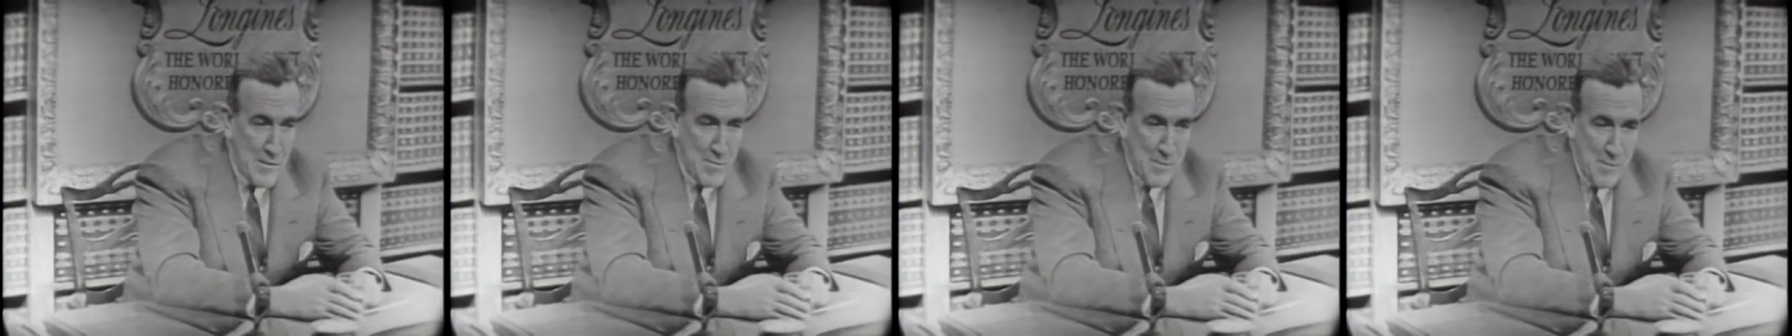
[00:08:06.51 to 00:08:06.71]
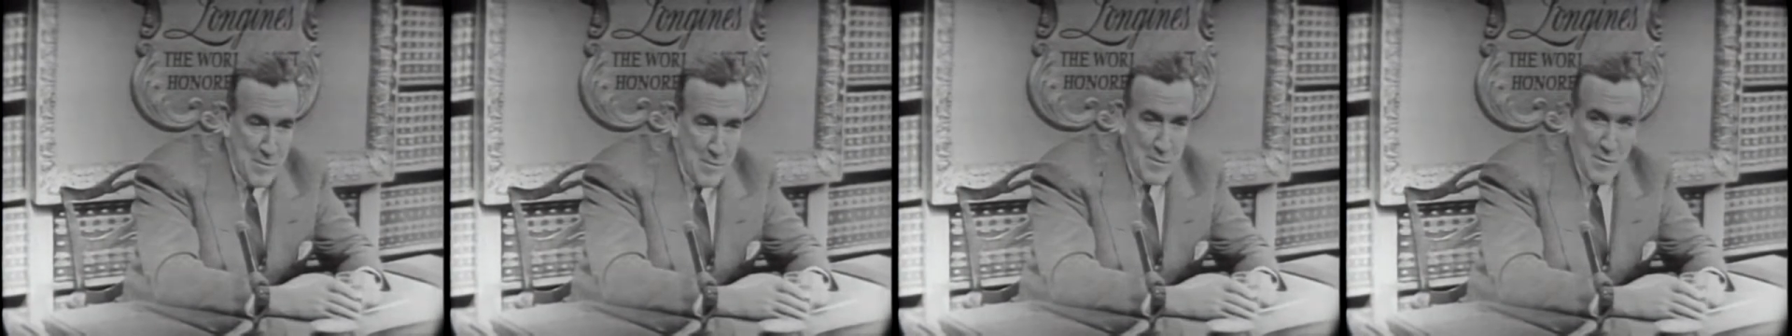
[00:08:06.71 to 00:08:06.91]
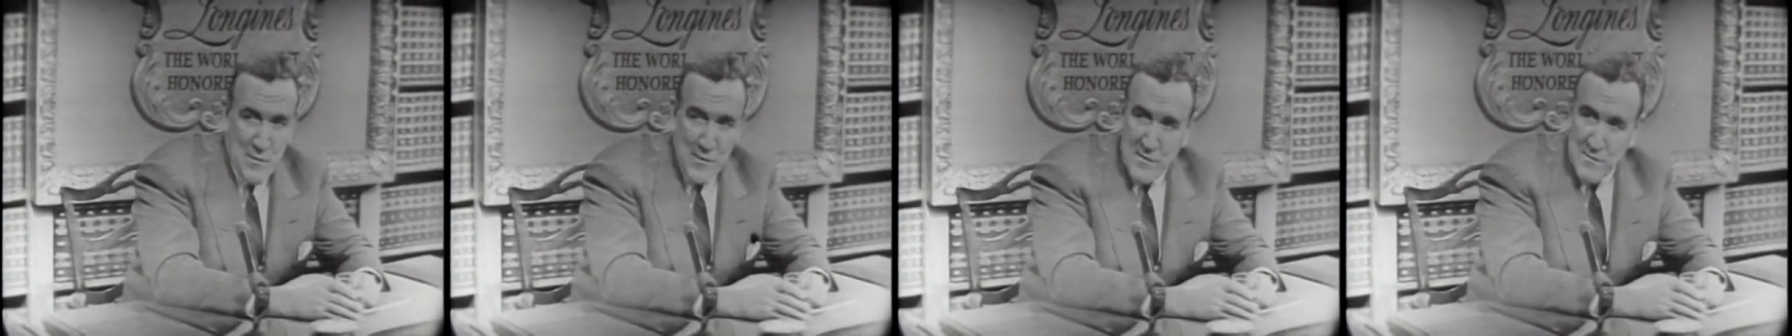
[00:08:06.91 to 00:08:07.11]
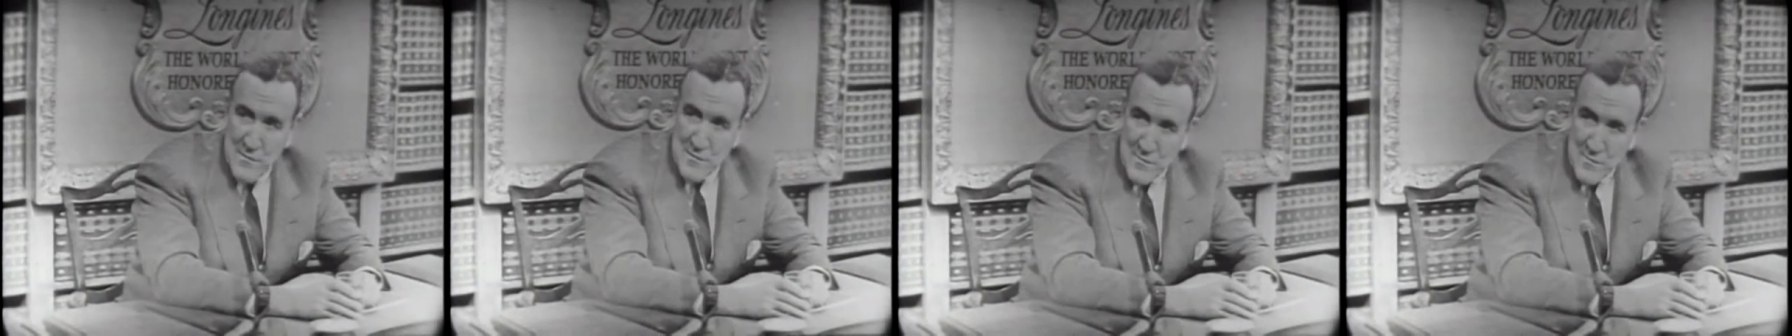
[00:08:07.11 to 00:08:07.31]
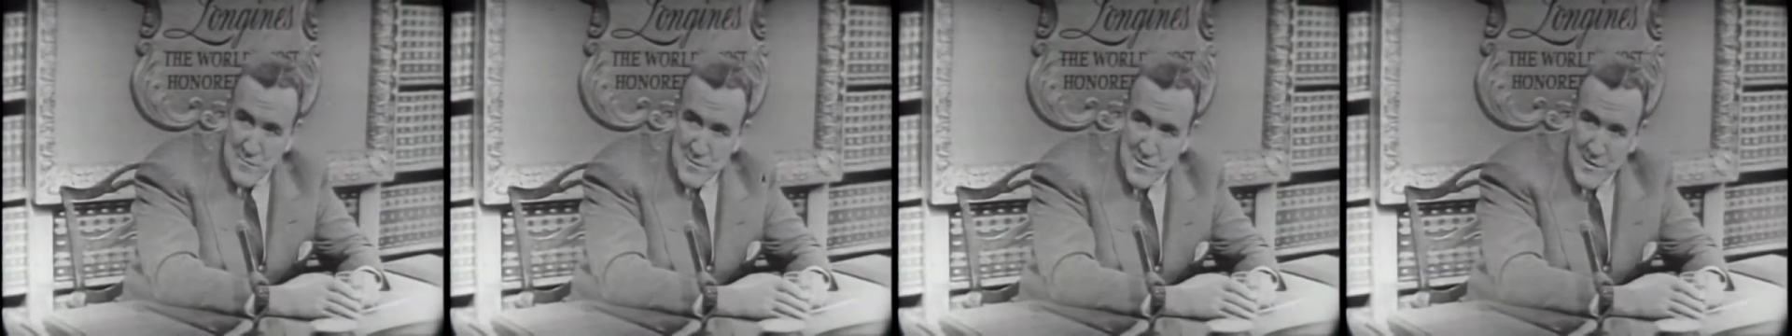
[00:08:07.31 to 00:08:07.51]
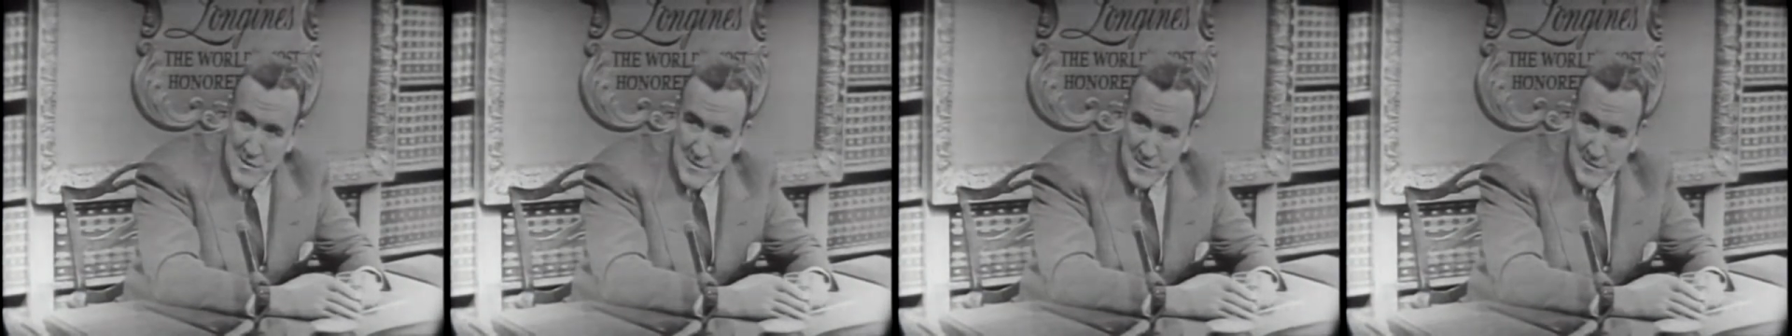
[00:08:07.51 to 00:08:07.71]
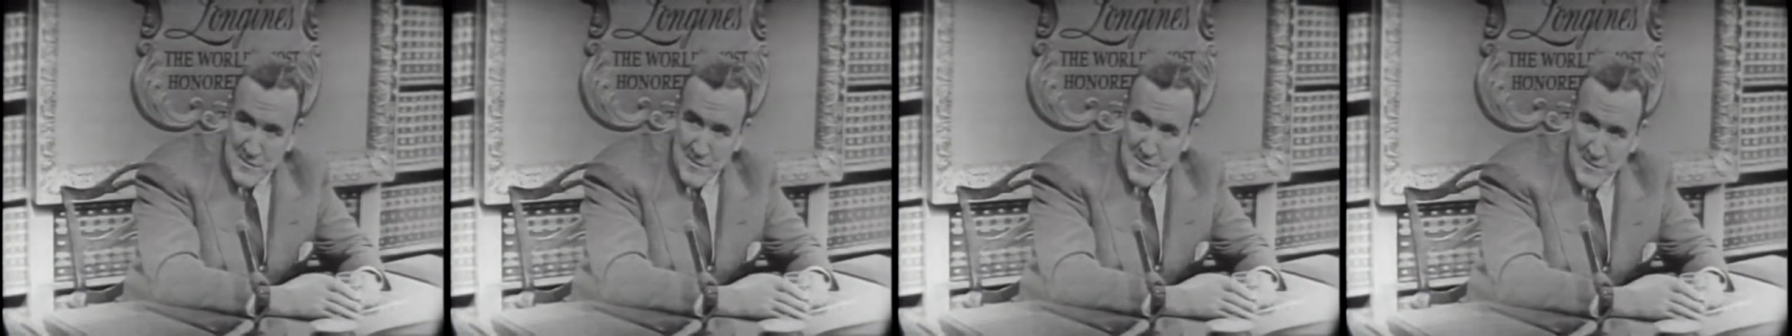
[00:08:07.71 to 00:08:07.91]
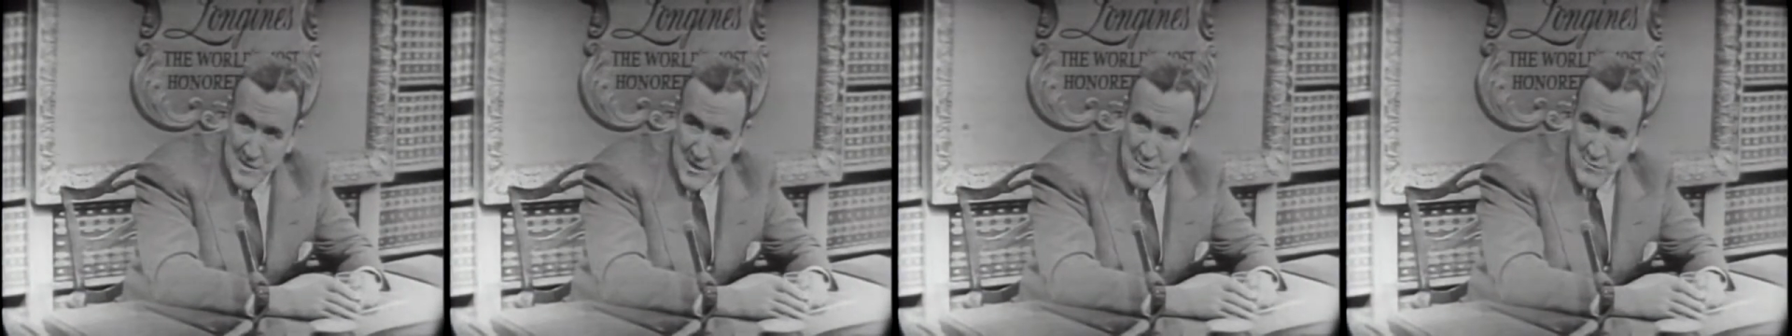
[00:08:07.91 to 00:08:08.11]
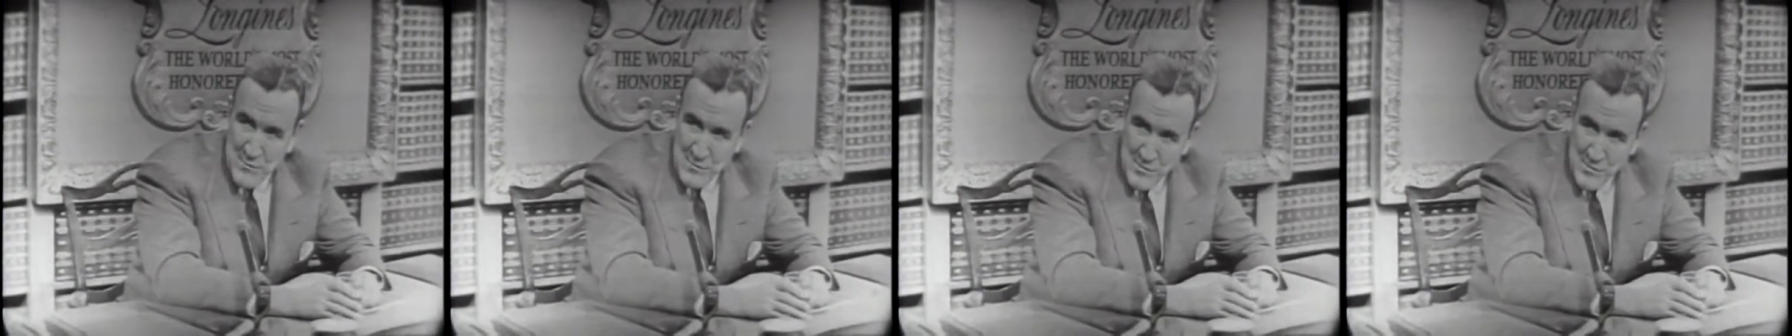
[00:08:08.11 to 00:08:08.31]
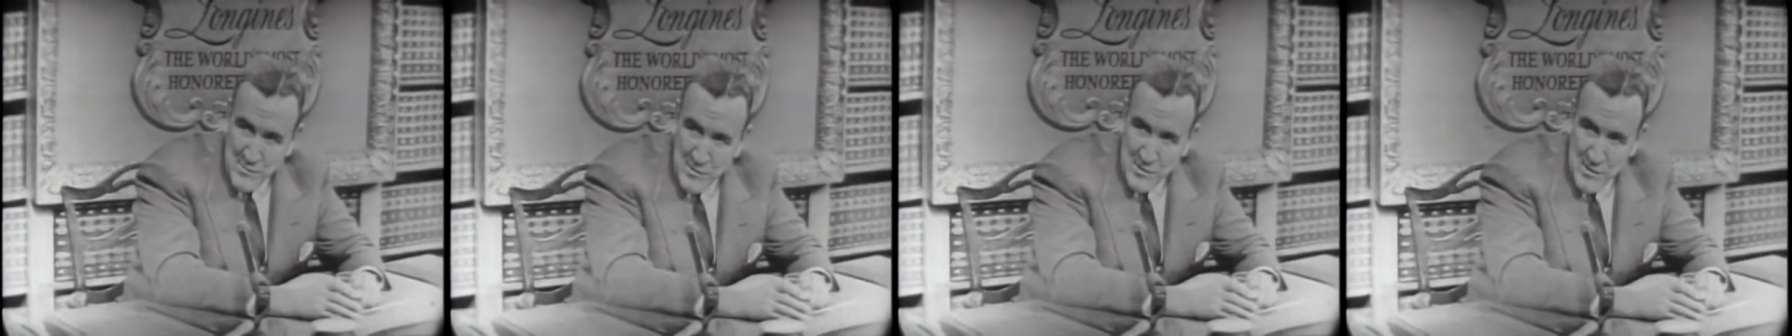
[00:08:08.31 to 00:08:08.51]
people disagreeing in South
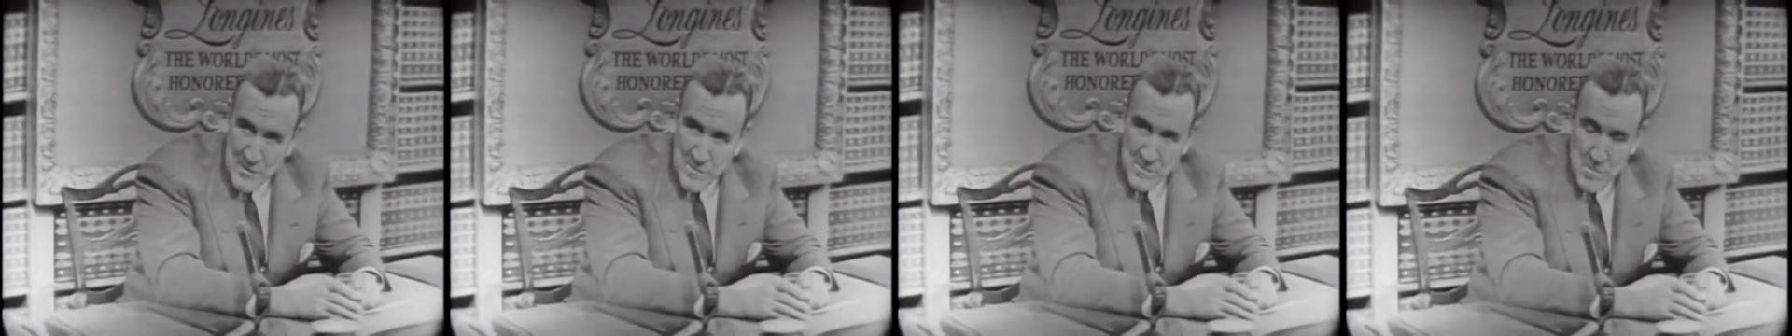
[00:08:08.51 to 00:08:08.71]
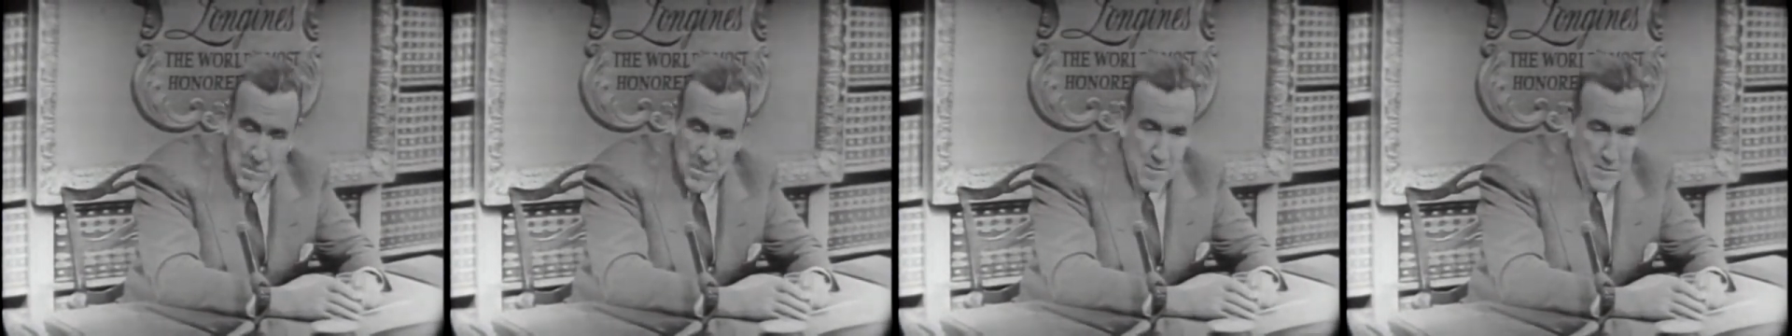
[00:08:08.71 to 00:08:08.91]
Korea,